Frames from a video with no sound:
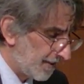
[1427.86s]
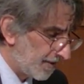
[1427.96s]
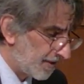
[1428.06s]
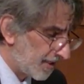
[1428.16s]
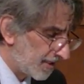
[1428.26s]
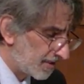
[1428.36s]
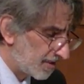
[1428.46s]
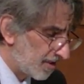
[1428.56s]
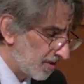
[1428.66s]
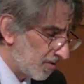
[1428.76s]
Thus,
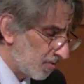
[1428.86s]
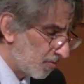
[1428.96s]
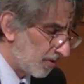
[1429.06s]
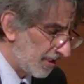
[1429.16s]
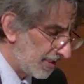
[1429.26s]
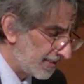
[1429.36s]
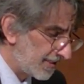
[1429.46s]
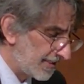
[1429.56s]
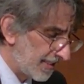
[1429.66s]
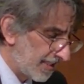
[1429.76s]
we
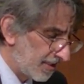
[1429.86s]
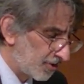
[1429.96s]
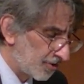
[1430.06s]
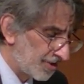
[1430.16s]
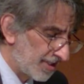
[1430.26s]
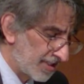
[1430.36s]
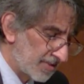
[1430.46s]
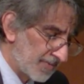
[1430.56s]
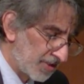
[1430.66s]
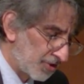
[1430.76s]
today should think
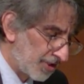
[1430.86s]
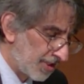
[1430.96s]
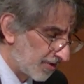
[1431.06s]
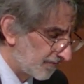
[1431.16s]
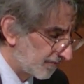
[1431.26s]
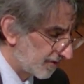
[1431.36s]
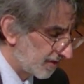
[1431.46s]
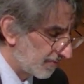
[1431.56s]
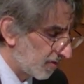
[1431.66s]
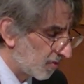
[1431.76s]
especially carefully
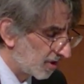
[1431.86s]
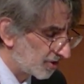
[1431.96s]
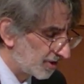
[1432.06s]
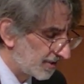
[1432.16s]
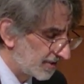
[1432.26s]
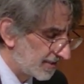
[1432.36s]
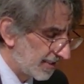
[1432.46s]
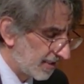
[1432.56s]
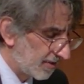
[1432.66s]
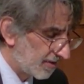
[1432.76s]
about Washington's
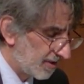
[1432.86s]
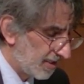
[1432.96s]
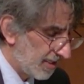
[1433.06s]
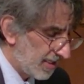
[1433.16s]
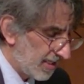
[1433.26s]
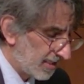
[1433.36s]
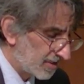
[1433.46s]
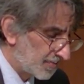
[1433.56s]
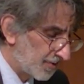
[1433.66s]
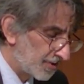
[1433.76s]
death and his
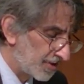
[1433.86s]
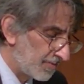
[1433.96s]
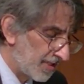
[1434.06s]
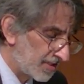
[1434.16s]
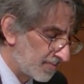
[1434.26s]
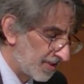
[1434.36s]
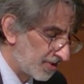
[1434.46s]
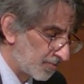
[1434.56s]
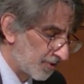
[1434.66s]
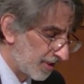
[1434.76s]
personal
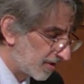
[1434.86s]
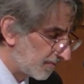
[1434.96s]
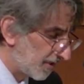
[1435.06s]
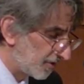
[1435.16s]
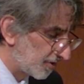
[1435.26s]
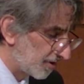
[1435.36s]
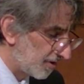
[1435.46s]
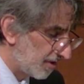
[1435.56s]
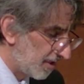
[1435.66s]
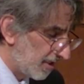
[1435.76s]
emancipation proclamation,
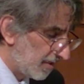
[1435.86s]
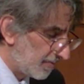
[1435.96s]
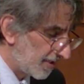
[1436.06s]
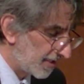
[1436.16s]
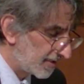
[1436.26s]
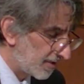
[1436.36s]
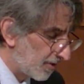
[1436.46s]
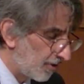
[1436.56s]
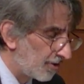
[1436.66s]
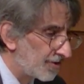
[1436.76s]
because in
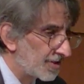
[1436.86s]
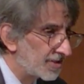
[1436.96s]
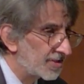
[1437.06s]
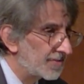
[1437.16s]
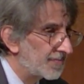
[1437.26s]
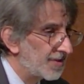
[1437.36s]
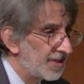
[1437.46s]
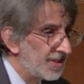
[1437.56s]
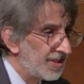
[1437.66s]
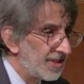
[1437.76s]
all this,
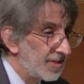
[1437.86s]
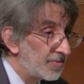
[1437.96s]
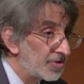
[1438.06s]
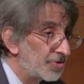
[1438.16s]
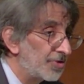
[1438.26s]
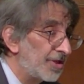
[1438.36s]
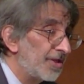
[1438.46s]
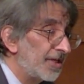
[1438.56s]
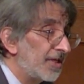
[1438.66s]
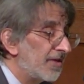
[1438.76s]
he was surely
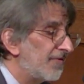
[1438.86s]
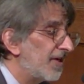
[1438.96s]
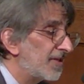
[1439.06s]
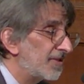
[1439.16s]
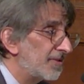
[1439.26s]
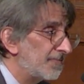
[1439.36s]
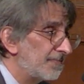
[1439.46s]
thinking of us.